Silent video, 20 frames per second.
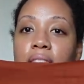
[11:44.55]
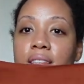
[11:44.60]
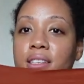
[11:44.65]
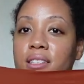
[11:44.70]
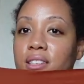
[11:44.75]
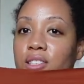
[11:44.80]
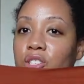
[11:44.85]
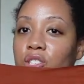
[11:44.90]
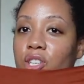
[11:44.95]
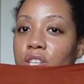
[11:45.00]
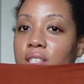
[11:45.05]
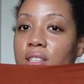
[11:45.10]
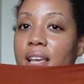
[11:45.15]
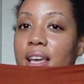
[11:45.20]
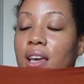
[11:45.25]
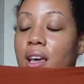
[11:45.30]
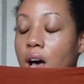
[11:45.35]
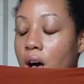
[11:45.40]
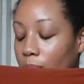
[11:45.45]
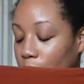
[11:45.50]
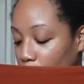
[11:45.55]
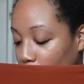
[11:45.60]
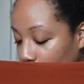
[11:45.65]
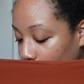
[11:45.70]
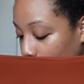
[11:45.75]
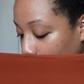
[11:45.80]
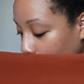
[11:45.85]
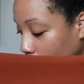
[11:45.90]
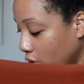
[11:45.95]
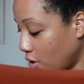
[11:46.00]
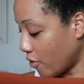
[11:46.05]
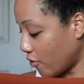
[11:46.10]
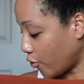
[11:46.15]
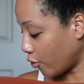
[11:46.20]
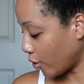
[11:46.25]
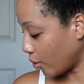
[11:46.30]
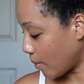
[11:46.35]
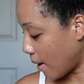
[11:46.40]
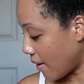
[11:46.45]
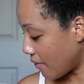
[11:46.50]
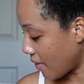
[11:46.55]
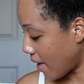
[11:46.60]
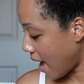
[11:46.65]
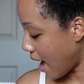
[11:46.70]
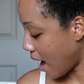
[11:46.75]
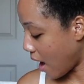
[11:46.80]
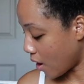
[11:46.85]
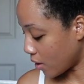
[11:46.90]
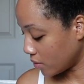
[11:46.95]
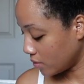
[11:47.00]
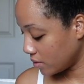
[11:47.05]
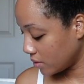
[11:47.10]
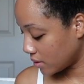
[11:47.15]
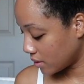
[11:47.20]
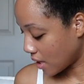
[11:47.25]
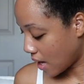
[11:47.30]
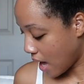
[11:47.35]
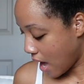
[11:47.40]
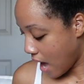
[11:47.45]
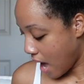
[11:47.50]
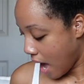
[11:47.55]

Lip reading: this is just like comfortable for around the house.